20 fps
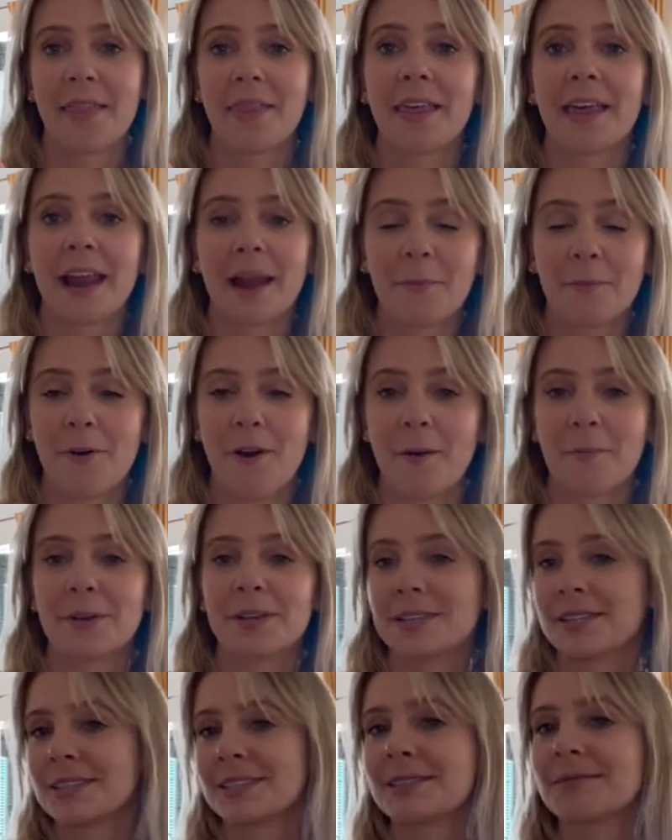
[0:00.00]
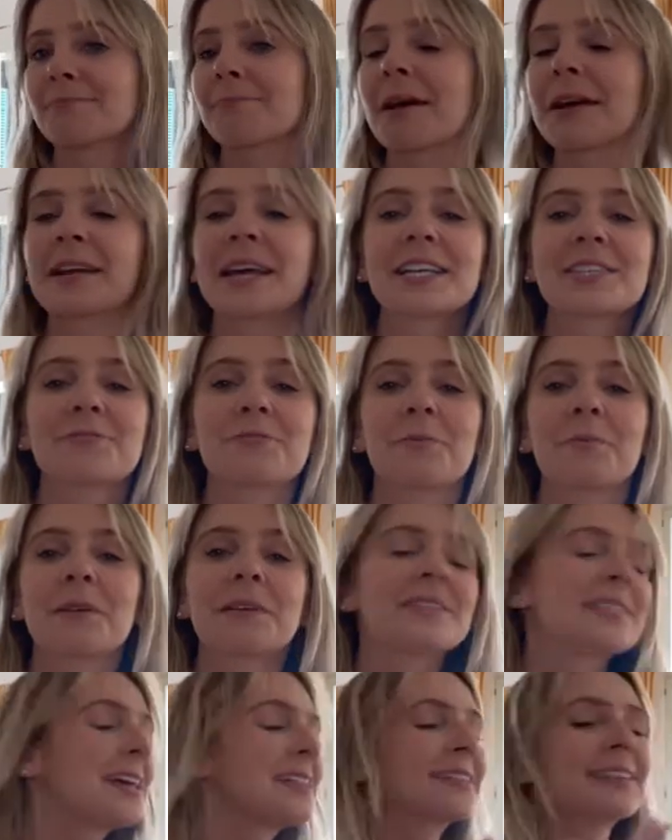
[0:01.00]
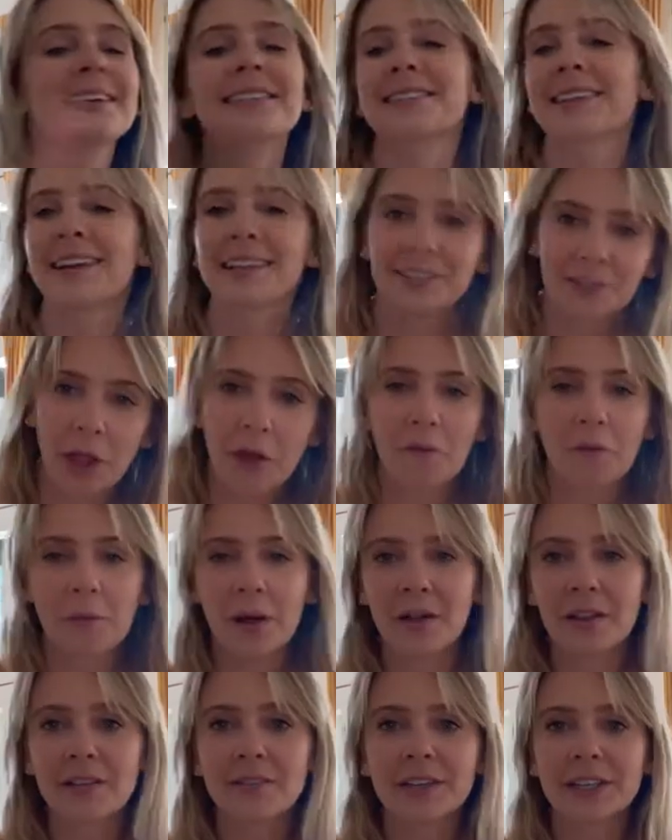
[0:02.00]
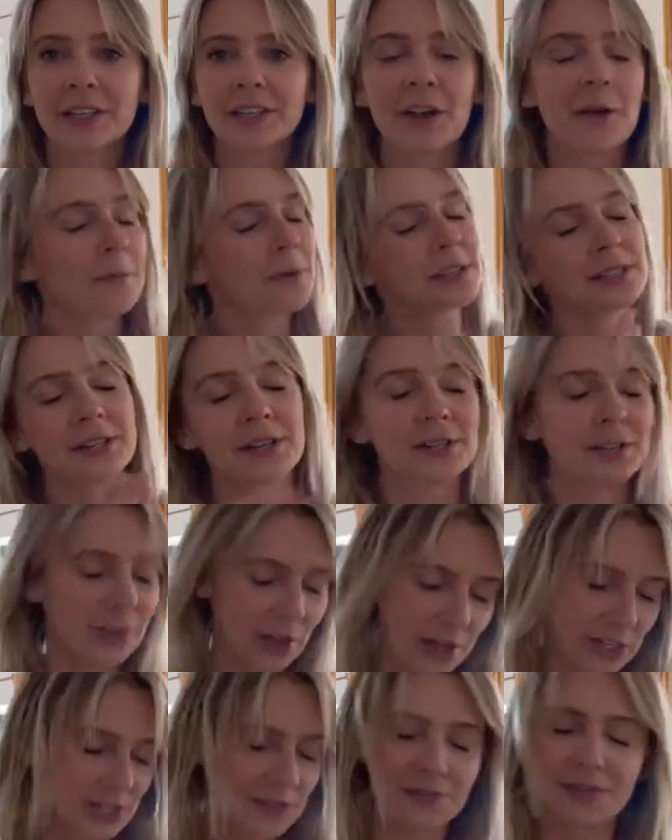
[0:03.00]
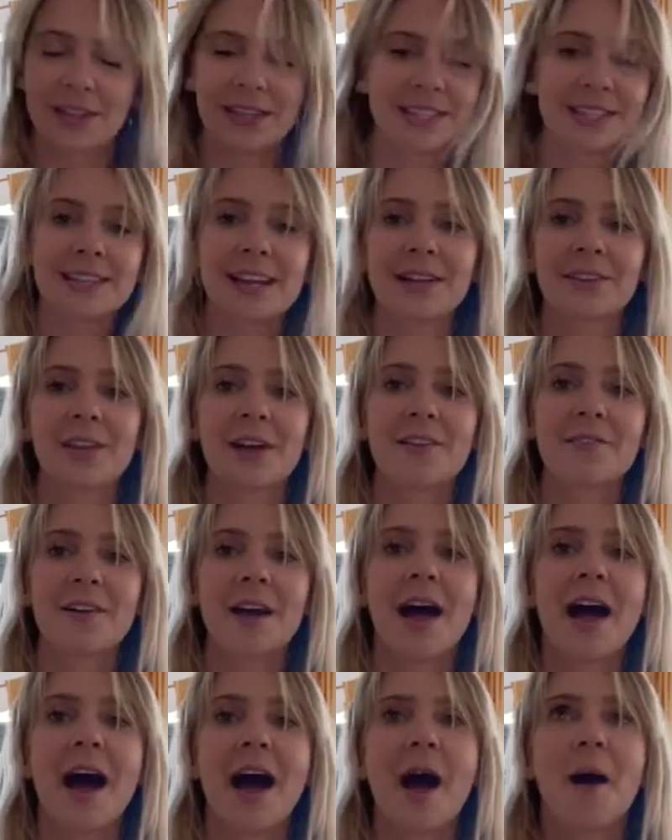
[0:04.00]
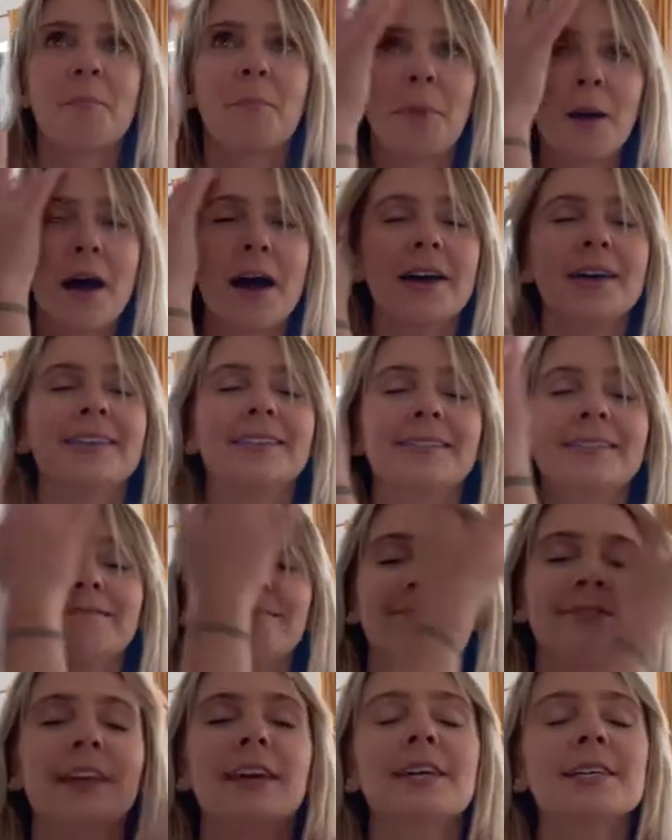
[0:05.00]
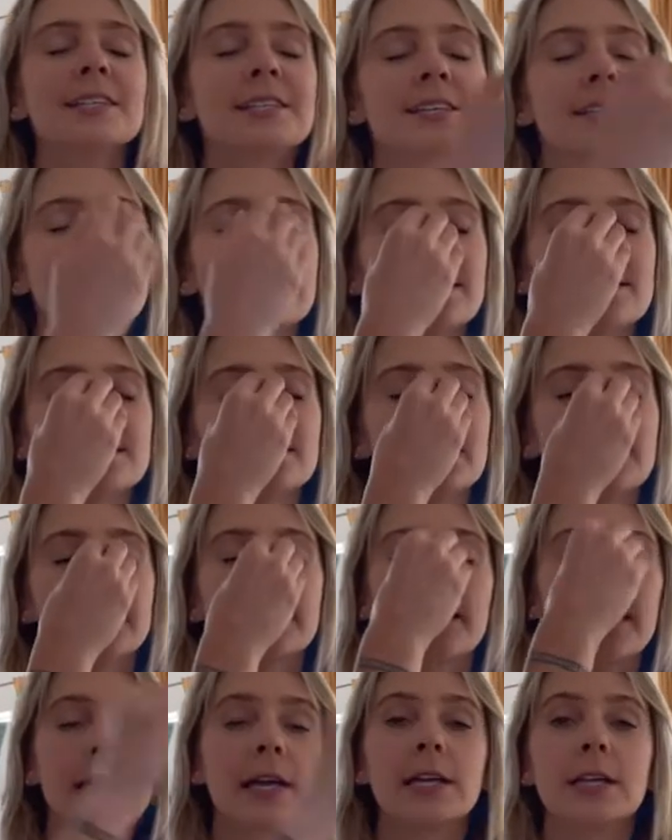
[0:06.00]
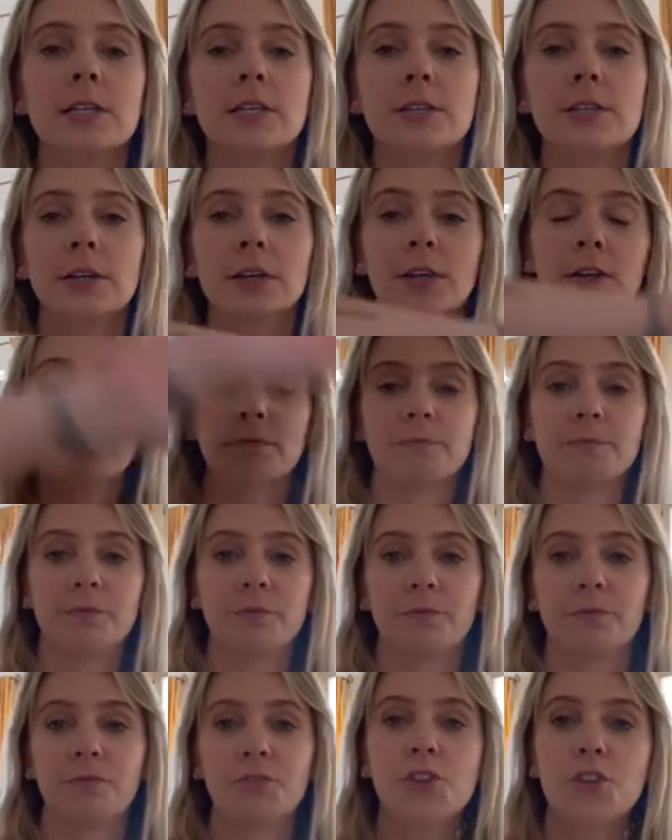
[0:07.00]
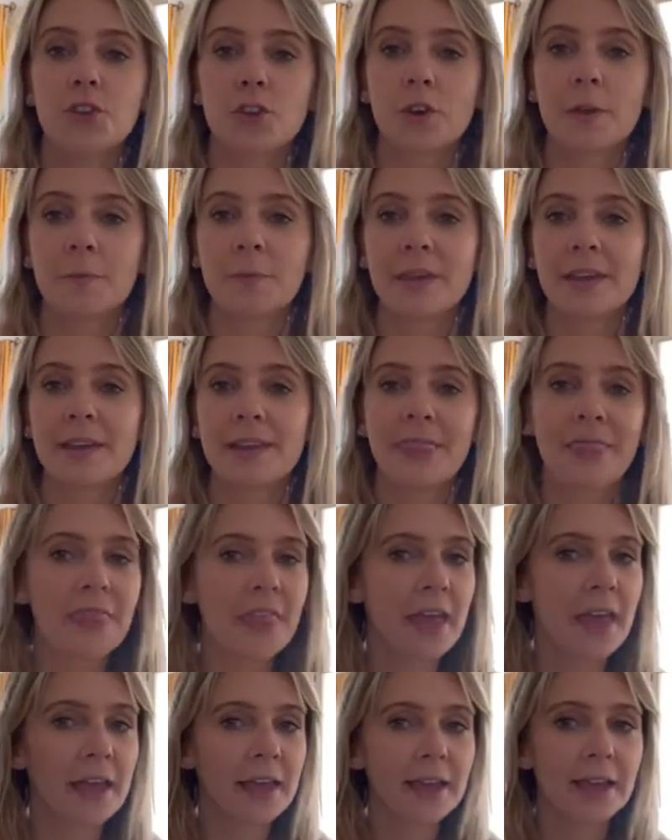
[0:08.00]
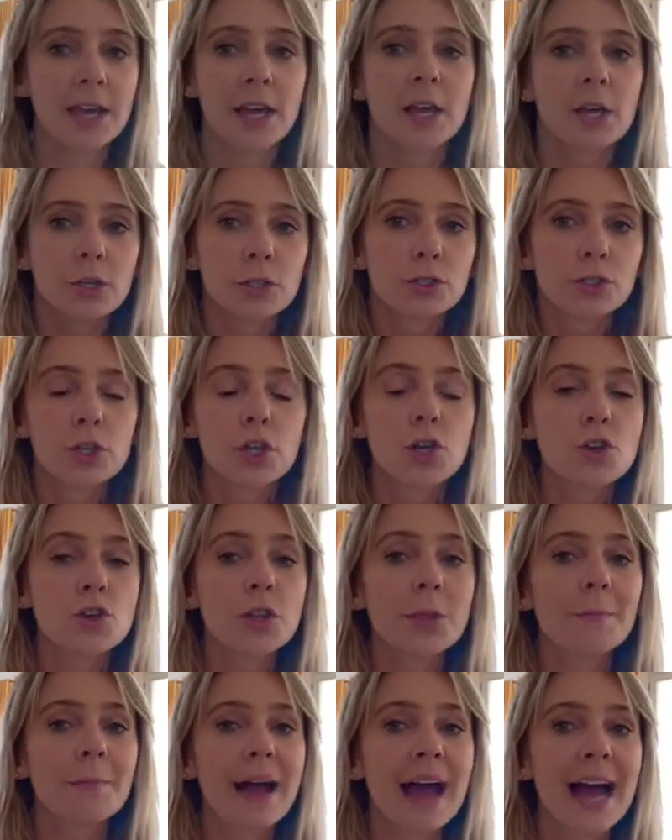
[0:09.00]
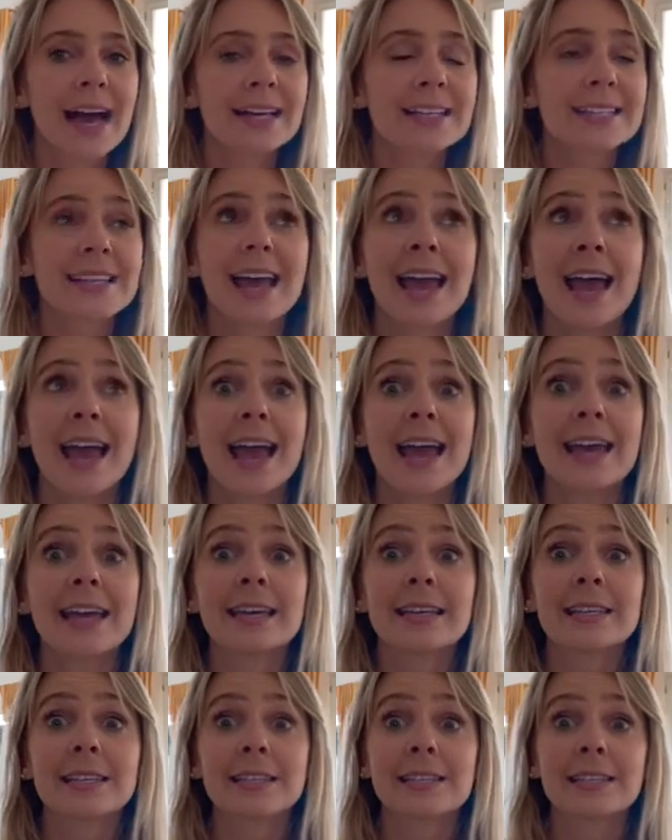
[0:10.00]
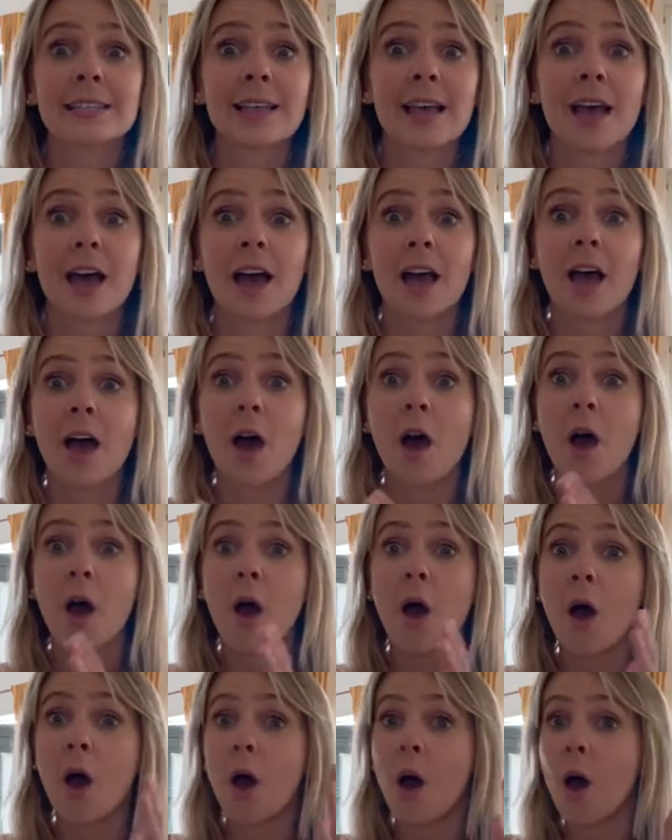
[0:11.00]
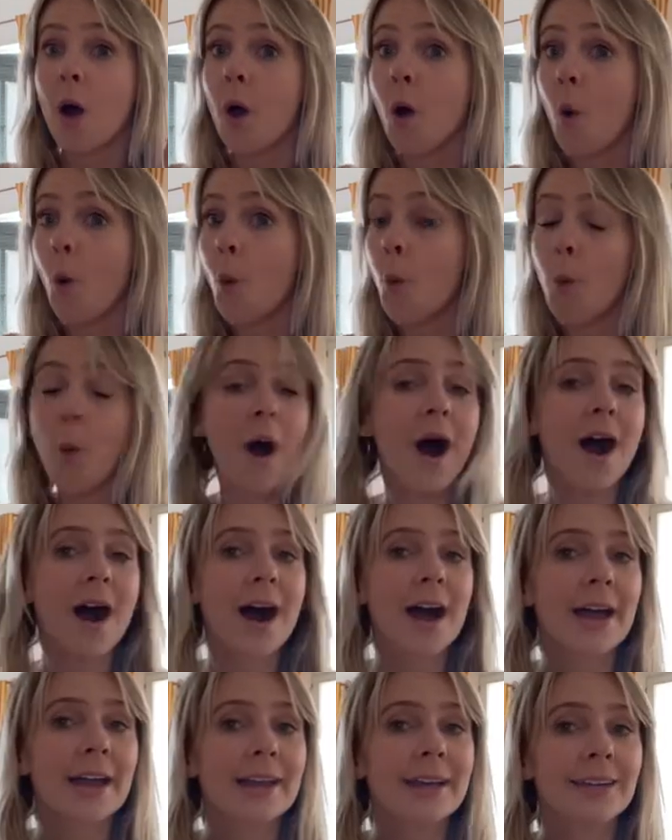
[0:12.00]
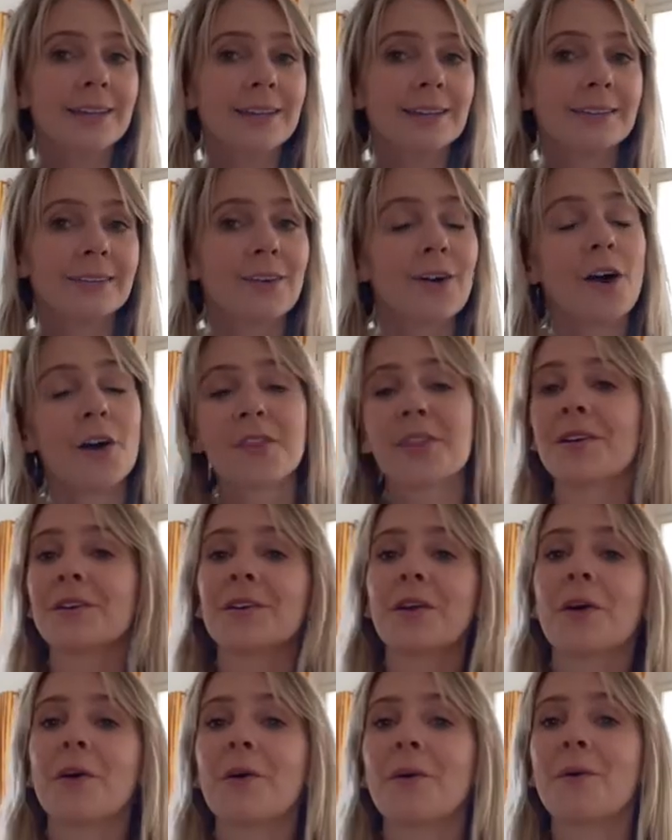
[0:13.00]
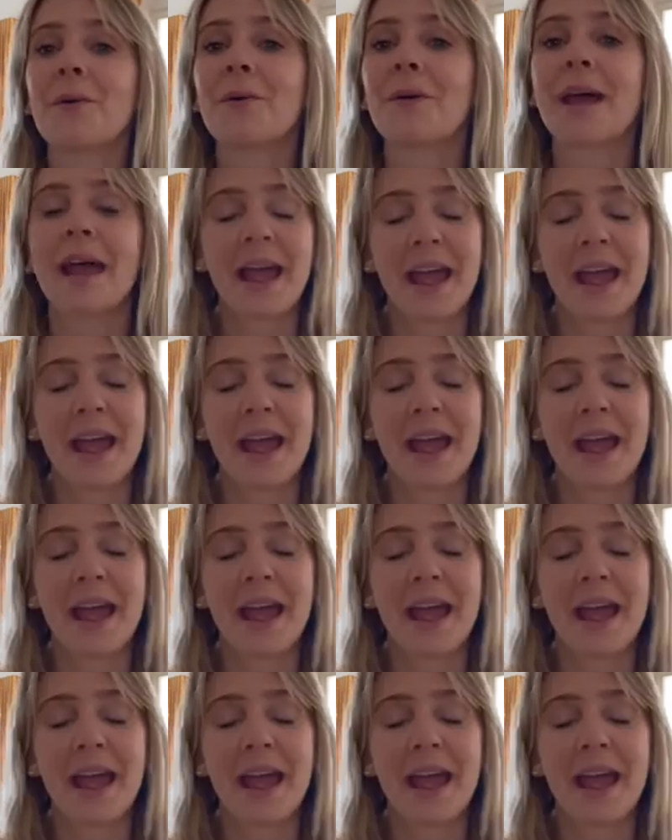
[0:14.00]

then I promise my next one will be 10 things I love about living in Europe, because there are lots of things that I love. But this is like a European thing to the max, is why are there no